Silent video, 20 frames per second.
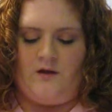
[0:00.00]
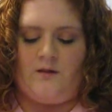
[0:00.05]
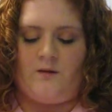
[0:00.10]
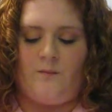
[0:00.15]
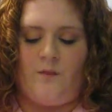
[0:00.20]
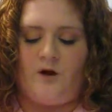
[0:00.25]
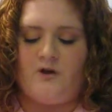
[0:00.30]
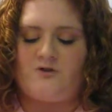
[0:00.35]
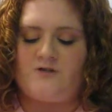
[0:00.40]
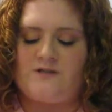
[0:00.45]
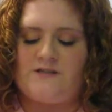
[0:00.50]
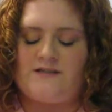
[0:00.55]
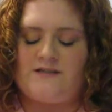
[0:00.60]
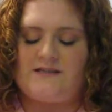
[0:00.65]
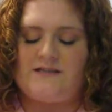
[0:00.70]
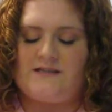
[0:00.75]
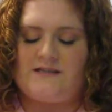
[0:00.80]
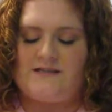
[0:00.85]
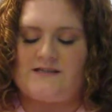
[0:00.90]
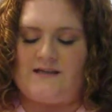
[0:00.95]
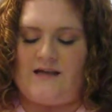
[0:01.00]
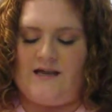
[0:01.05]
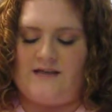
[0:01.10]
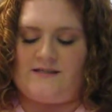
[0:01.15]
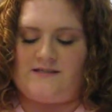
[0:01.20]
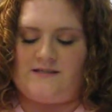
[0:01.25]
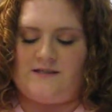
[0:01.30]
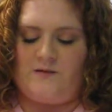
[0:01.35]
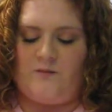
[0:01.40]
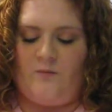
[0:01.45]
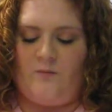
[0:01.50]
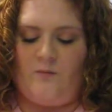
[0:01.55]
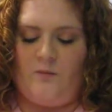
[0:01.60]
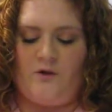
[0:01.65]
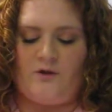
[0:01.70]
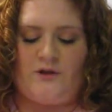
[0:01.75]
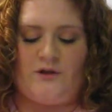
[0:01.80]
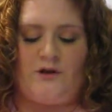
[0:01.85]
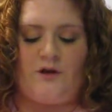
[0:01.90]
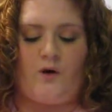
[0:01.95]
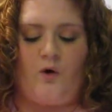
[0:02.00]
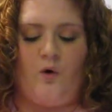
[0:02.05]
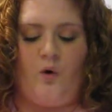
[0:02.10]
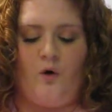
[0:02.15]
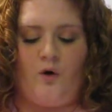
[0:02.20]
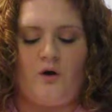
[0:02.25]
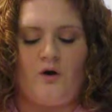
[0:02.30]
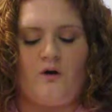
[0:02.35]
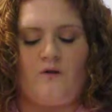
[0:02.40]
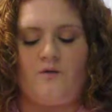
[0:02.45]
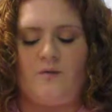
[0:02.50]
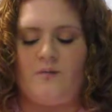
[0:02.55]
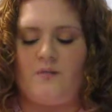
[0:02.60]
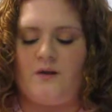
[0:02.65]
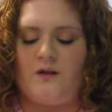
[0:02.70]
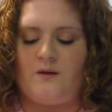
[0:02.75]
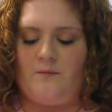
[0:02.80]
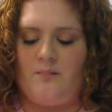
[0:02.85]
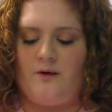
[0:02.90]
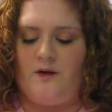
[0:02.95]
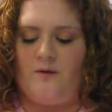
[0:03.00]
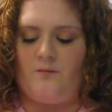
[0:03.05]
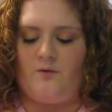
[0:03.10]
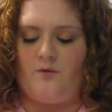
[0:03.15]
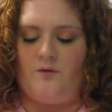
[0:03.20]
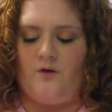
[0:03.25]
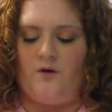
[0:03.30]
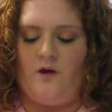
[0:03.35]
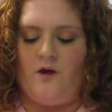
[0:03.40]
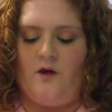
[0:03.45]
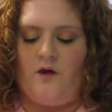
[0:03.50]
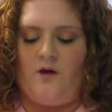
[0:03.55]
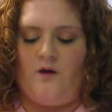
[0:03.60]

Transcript: The march was a success. More than 250,000 people